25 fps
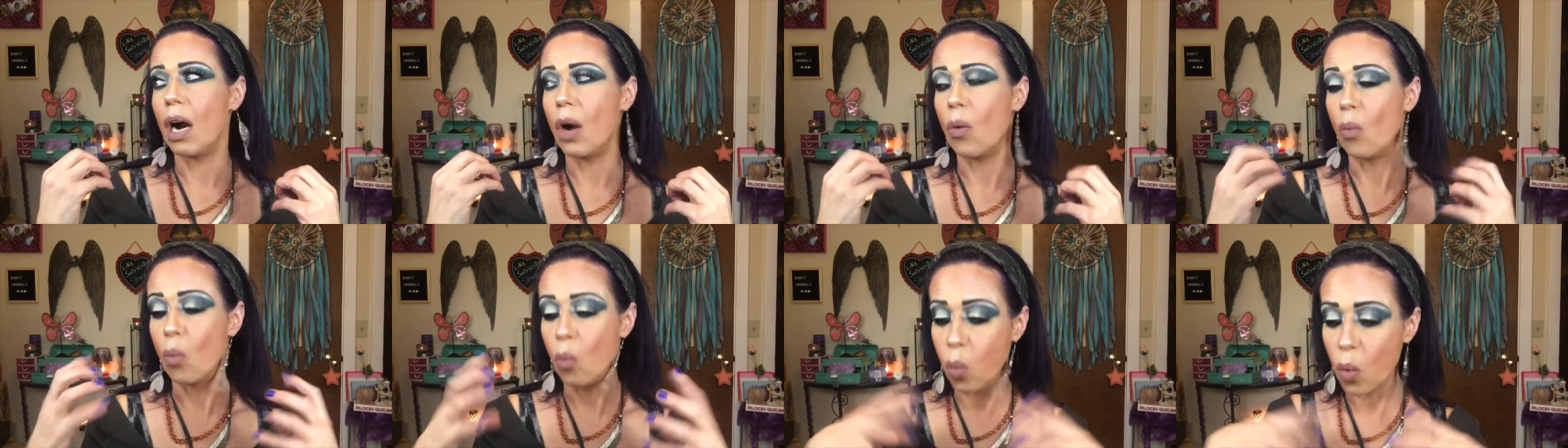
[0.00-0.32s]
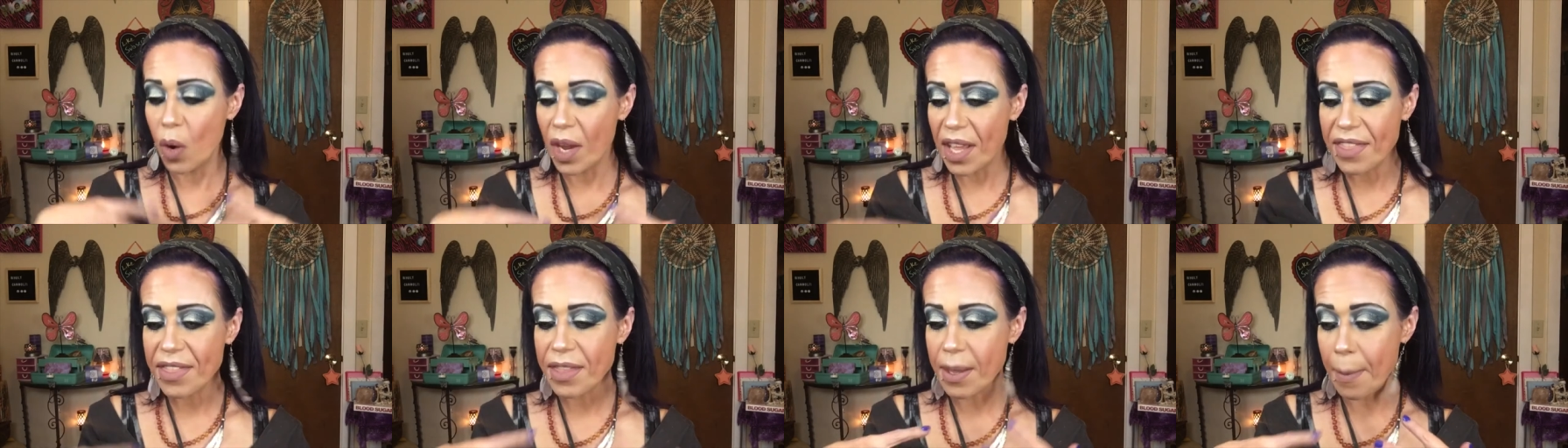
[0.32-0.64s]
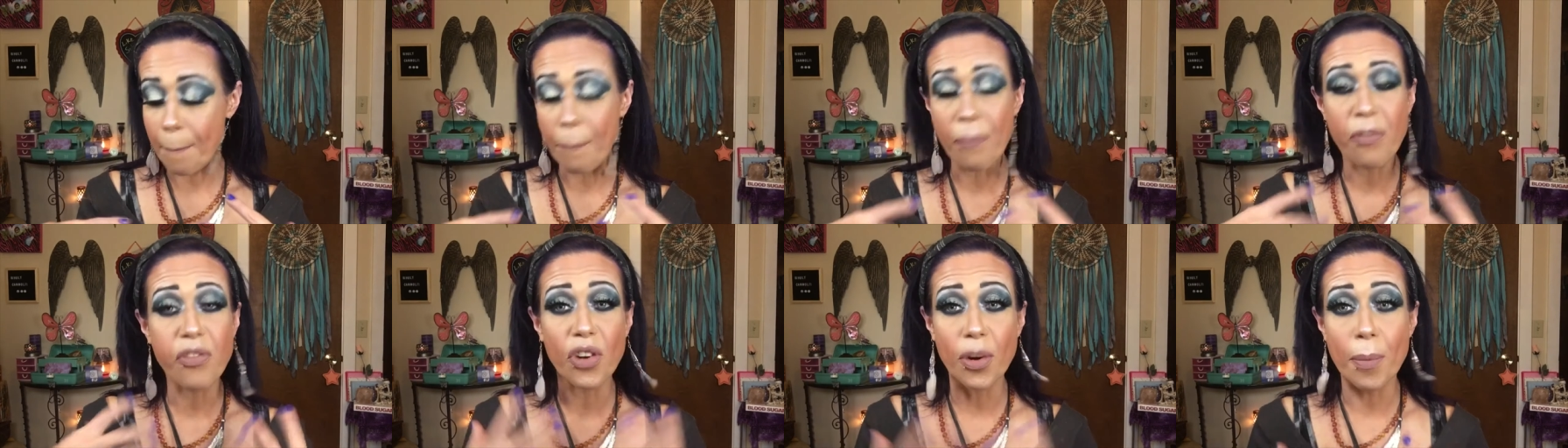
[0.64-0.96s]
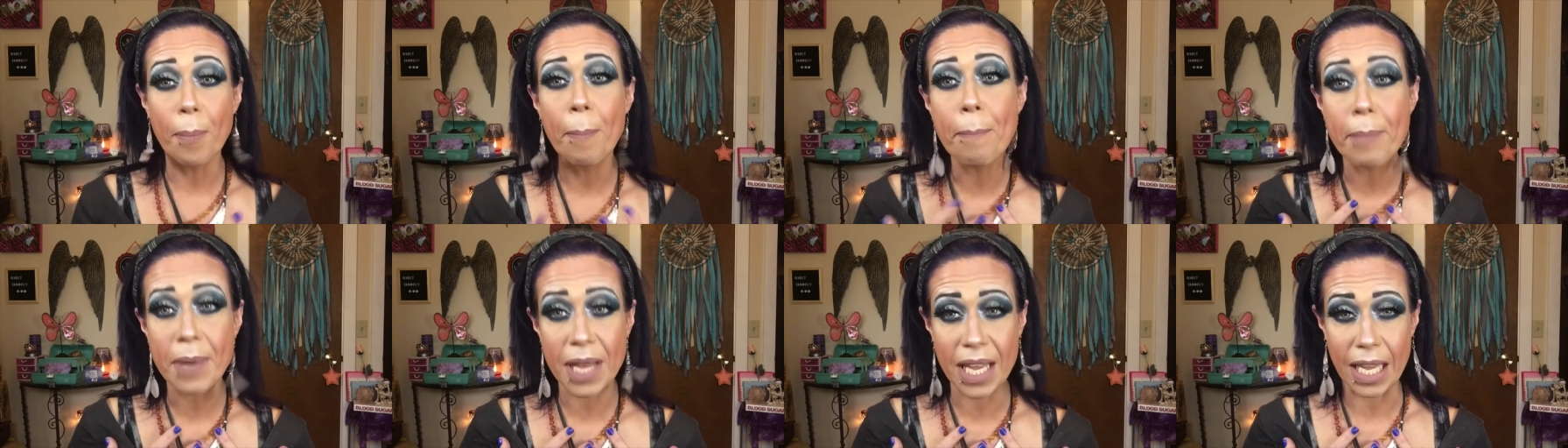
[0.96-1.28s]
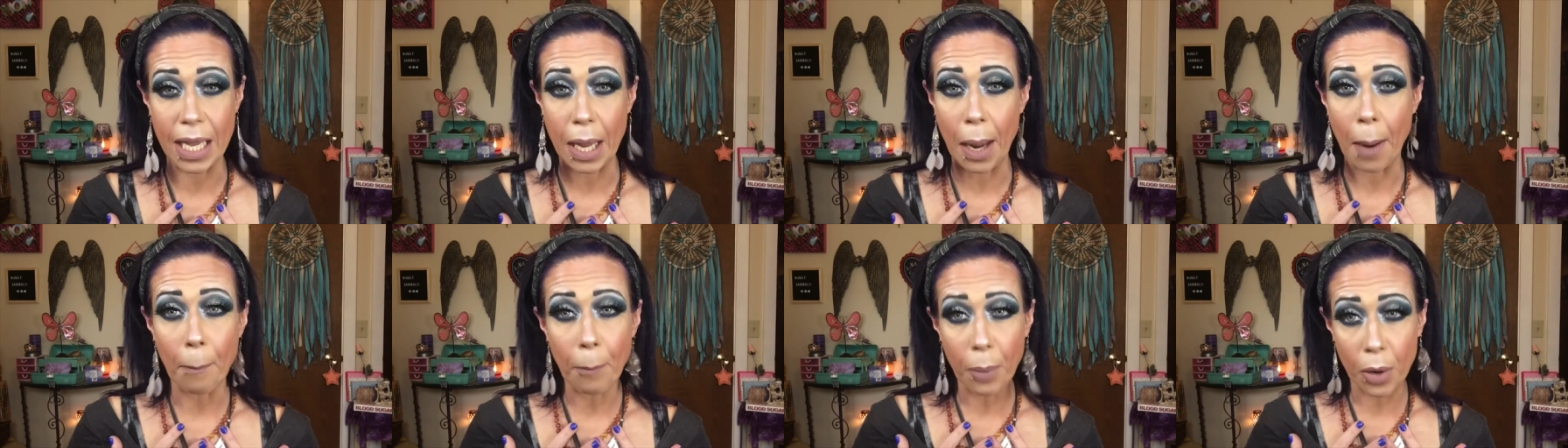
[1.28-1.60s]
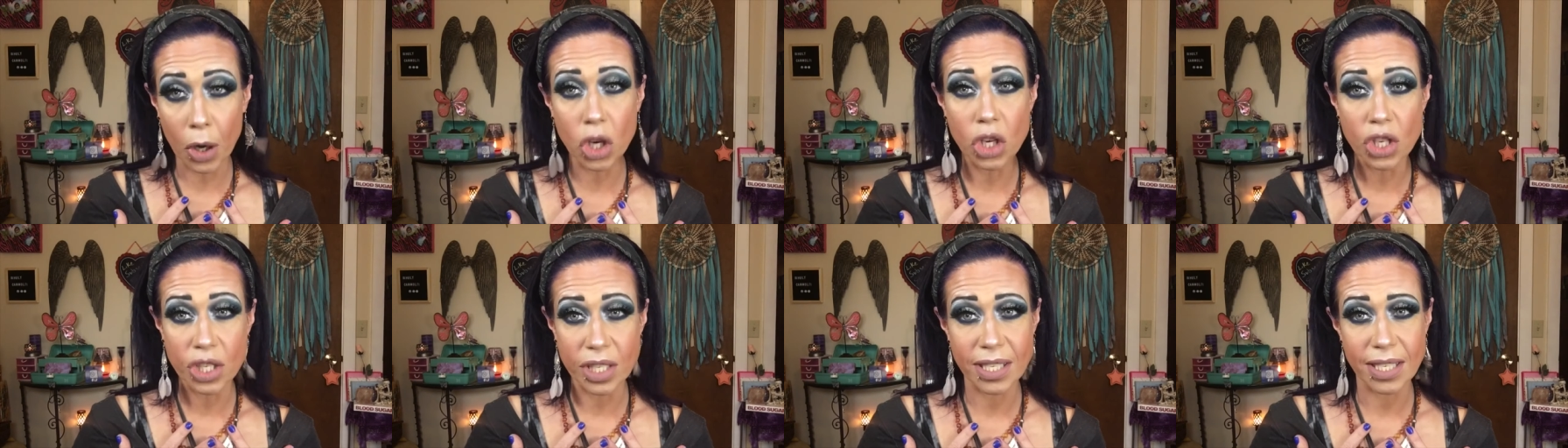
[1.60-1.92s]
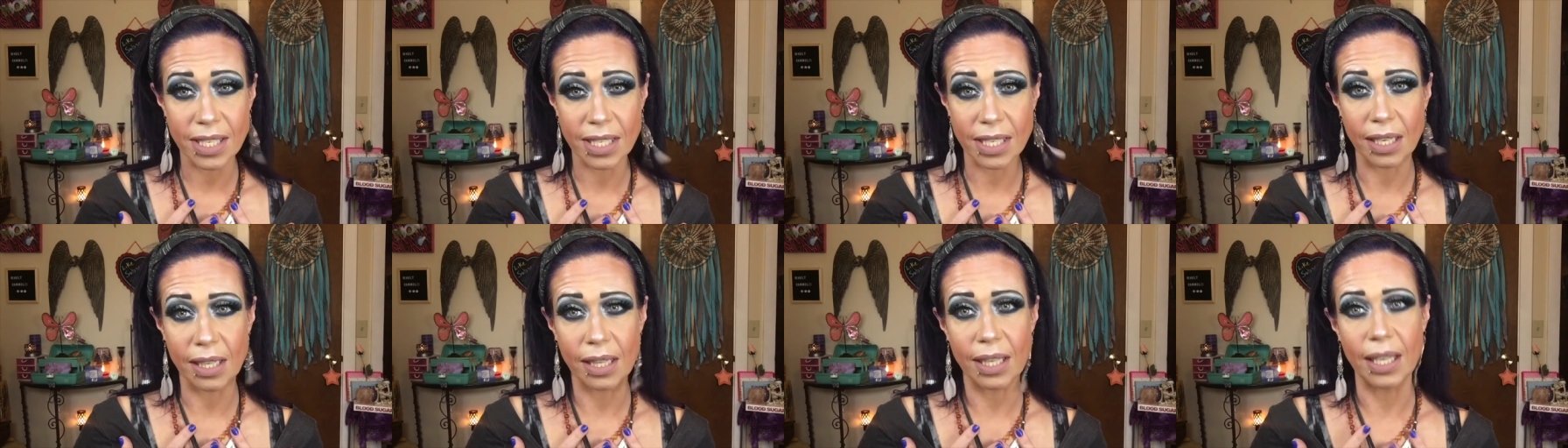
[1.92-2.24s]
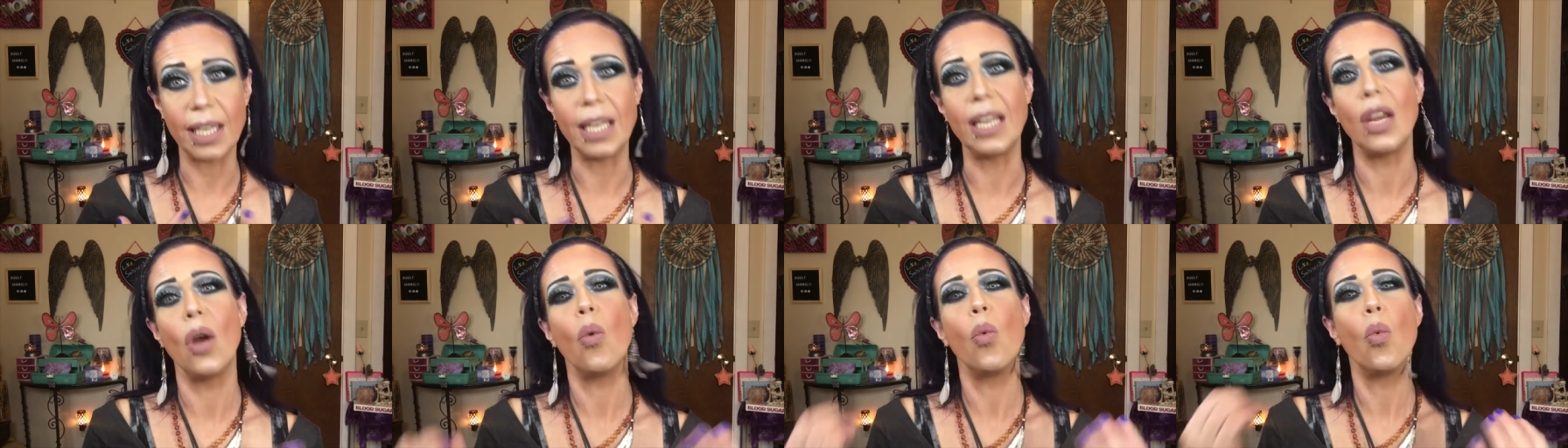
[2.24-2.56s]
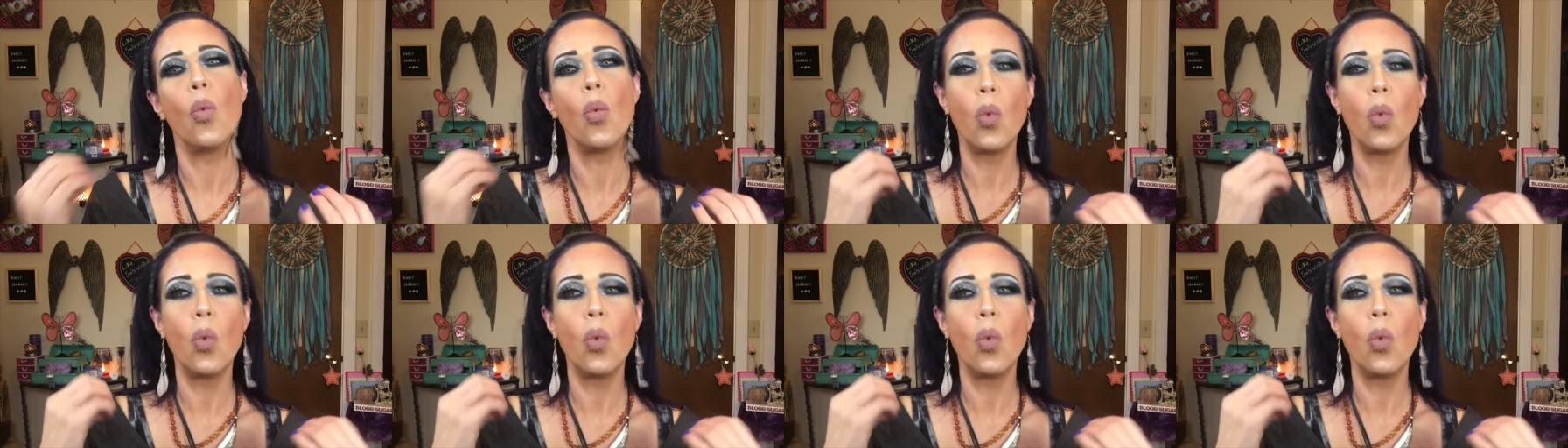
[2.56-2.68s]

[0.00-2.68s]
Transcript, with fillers: with, for me personally,